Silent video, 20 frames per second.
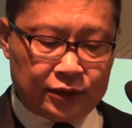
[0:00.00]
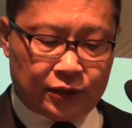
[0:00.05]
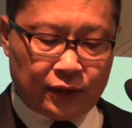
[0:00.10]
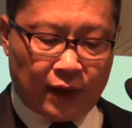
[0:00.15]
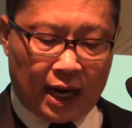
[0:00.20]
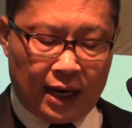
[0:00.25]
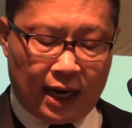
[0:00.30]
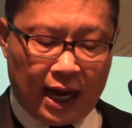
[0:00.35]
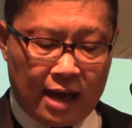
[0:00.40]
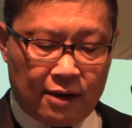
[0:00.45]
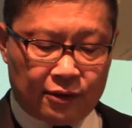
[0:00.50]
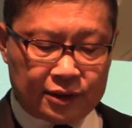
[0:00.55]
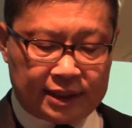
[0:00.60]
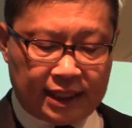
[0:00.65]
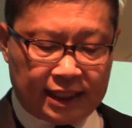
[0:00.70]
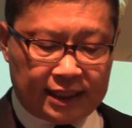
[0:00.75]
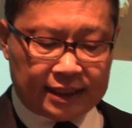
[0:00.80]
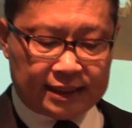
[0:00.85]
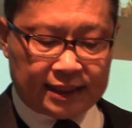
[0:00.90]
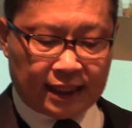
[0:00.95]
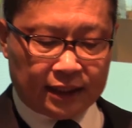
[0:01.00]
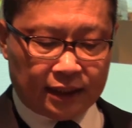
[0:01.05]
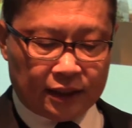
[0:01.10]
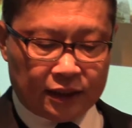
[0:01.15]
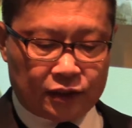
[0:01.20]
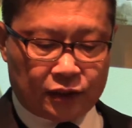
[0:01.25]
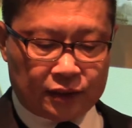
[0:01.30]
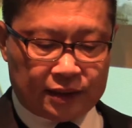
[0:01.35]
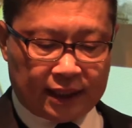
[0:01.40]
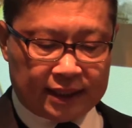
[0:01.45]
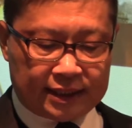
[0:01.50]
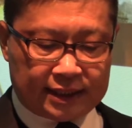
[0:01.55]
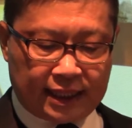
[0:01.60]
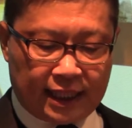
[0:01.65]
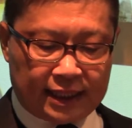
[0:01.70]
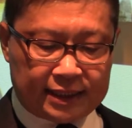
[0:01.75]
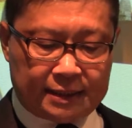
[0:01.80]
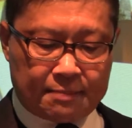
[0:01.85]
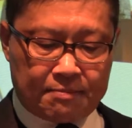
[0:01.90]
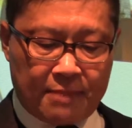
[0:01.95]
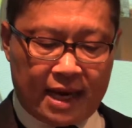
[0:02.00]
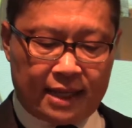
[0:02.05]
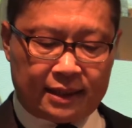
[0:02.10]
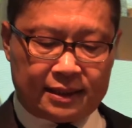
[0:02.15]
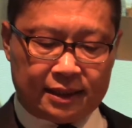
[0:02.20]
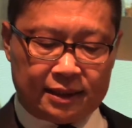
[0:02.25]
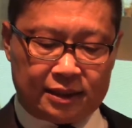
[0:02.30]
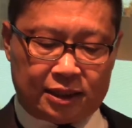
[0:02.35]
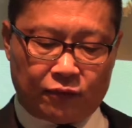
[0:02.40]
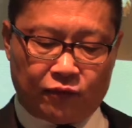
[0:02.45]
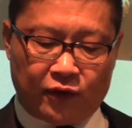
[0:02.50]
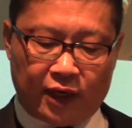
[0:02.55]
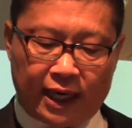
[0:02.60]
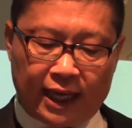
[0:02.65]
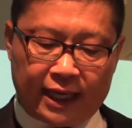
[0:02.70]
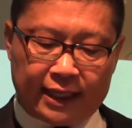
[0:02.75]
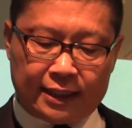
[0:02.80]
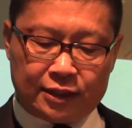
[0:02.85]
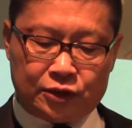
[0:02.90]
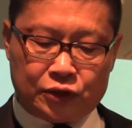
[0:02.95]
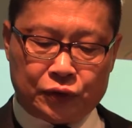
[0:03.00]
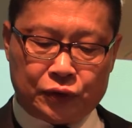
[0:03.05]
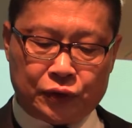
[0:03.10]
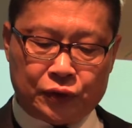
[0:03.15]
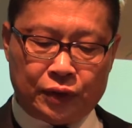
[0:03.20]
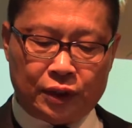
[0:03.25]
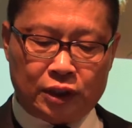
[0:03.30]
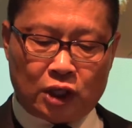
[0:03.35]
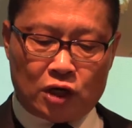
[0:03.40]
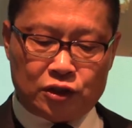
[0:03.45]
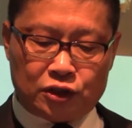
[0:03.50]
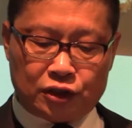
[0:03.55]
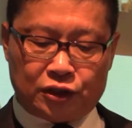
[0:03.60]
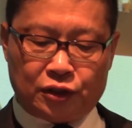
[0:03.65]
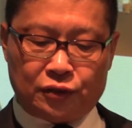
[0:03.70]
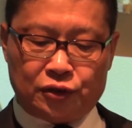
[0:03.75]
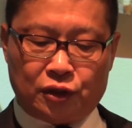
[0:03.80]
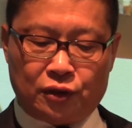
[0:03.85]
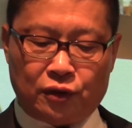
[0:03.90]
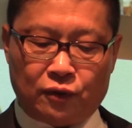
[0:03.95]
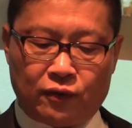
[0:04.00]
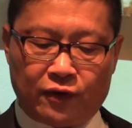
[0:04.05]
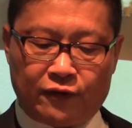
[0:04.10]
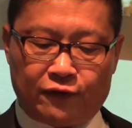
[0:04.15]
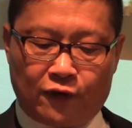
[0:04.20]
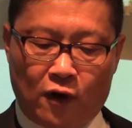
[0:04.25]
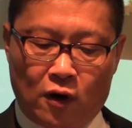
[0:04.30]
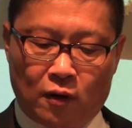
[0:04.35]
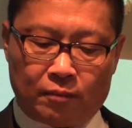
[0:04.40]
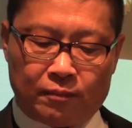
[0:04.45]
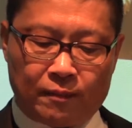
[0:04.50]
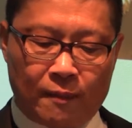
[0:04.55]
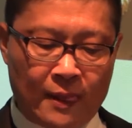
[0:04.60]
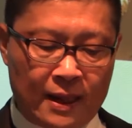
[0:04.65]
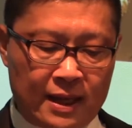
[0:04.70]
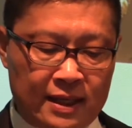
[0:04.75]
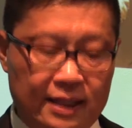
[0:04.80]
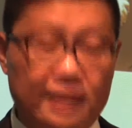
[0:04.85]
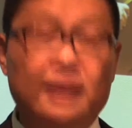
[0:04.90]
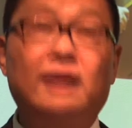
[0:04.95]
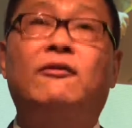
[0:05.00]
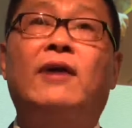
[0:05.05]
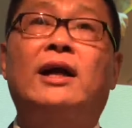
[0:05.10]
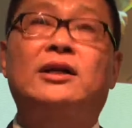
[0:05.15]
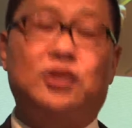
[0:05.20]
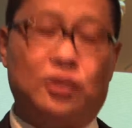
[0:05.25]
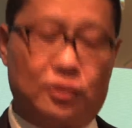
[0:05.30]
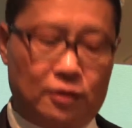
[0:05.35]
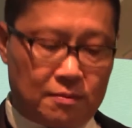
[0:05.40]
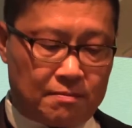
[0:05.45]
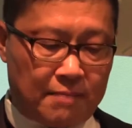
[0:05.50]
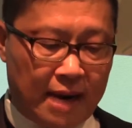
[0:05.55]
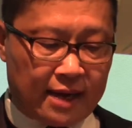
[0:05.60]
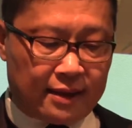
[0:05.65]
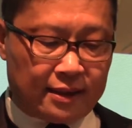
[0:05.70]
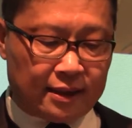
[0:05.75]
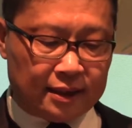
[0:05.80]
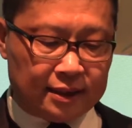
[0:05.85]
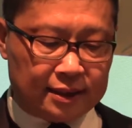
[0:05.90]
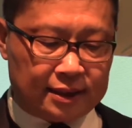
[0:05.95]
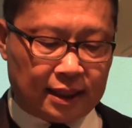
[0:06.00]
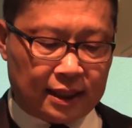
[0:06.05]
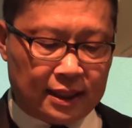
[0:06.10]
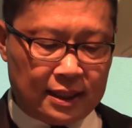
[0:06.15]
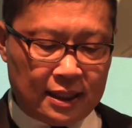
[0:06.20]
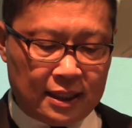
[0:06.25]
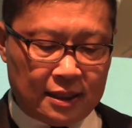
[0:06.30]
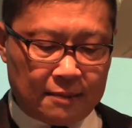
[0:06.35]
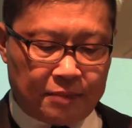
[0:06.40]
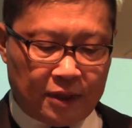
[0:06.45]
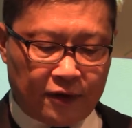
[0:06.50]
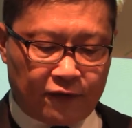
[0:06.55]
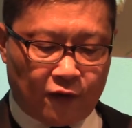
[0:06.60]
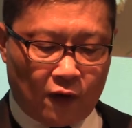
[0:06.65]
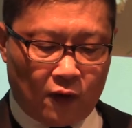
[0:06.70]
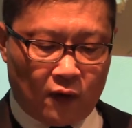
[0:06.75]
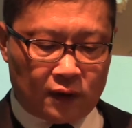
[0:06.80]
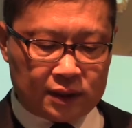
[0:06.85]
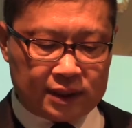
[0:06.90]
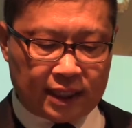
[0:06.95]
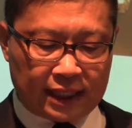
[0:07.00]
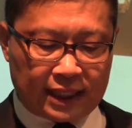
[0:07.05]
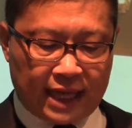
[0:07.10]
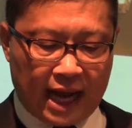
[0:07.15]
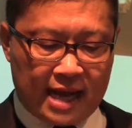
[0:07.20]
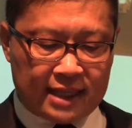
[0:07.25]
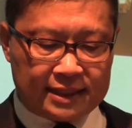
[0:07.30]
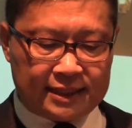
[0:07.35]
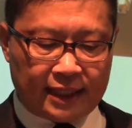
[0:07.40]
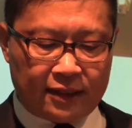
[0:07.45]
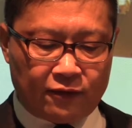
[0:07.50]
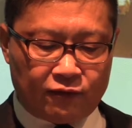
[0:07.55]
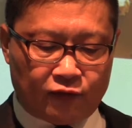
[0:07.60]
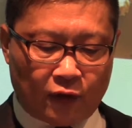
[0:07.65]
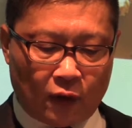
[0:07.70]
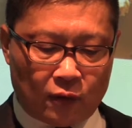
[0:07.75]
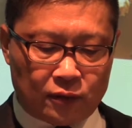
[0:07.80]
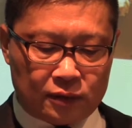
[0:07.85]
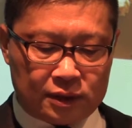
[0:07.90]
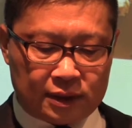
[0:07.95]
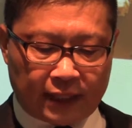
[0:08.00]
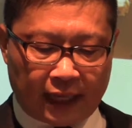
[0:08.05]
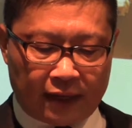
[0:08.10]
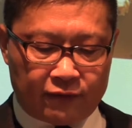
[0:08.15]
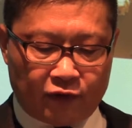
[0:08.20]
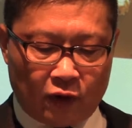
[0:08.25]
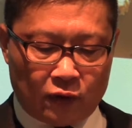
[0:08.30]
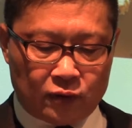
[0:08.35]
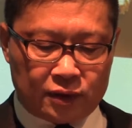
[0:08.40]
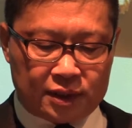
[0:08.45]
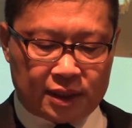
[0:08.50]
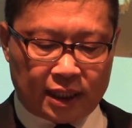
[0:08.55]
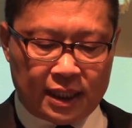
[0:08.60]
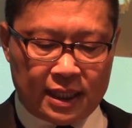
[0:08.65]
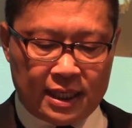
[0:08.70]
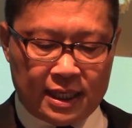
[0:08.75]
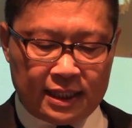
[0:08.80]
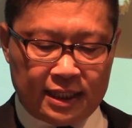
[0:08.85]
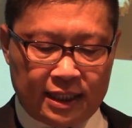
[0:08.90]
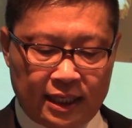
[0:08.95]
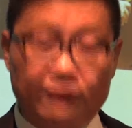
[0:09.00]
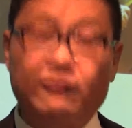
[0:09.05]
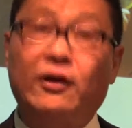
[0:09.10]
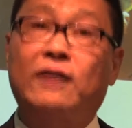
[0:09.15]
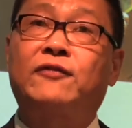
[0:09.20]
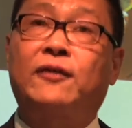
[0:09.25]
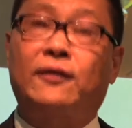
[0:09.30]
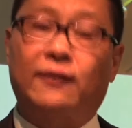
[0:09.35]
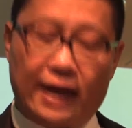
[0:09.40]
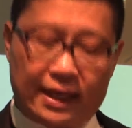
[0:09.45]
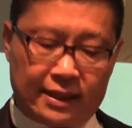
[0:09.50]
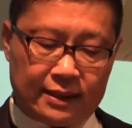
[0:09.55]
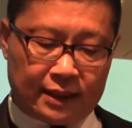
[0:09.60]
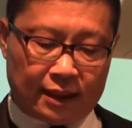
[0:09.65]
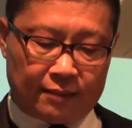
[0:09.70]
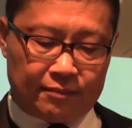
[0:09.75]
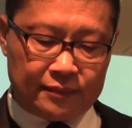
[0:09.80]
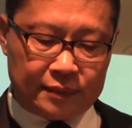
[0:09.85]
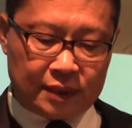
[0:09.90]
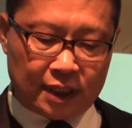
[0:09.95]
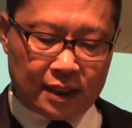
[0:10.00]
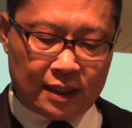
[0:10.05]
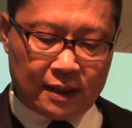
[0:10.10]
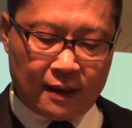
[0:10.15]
to allow citizens to discuss matters related to constitutional reform in a rational manner before casting their vote in a referendum.